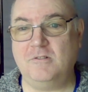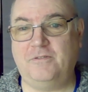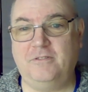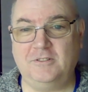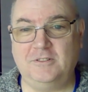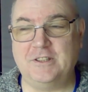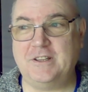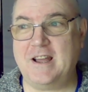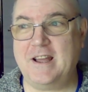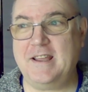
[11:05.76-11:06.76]
for
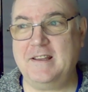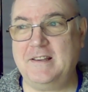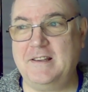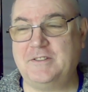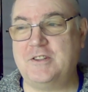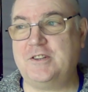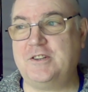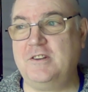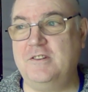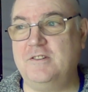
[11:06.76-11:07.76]
today as the
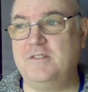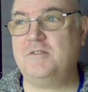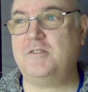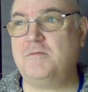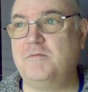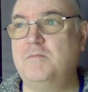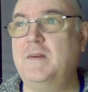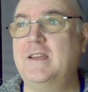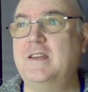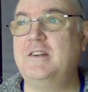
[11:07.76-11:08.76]
sun's
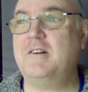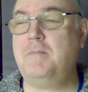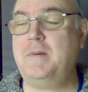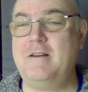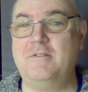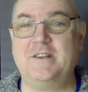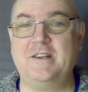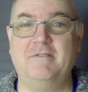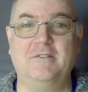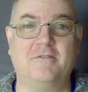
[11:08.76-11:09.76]
making an appearance
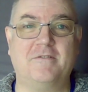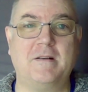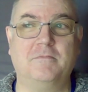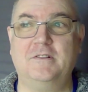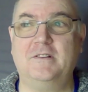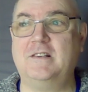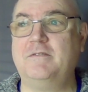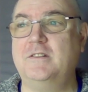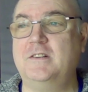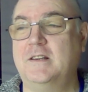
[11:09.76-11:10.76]
here in Northampton
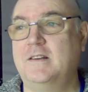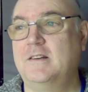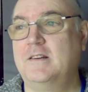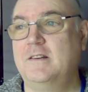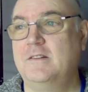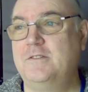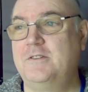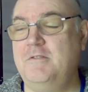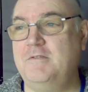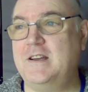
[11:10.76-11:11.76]
after
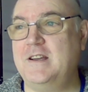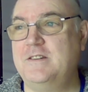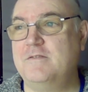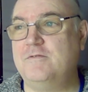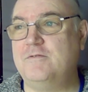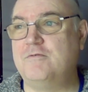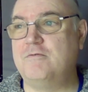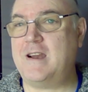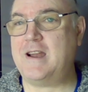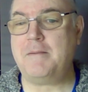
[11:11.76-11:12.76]
two days of
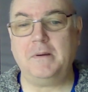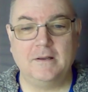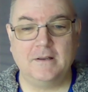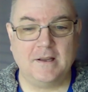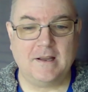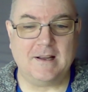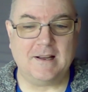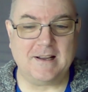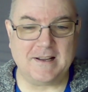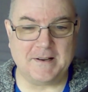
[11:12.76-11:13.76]
drab.
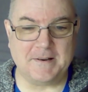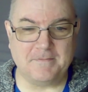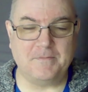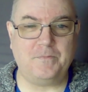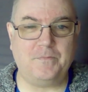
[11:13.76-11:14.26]
Um,